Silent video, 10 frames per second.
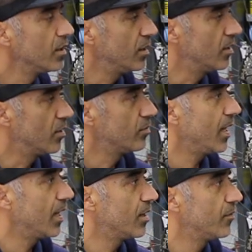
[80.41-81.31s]
you know.
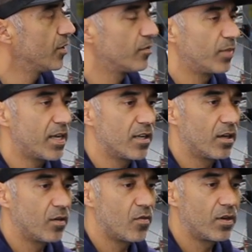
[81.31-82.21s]
And if you're planning
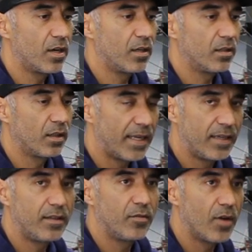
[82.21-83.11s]
on going on a
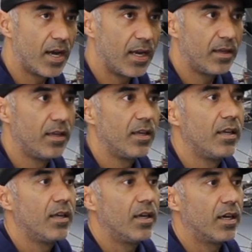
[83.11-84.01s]
lengthy ride,
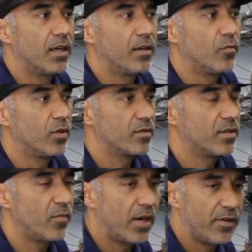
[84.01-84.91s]
uh, where
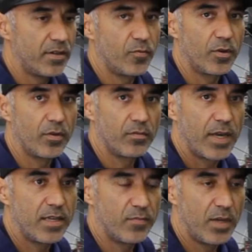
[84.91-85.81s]
some areas where
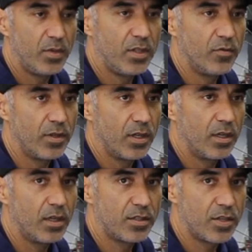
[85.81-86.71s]
guys may be doing a, a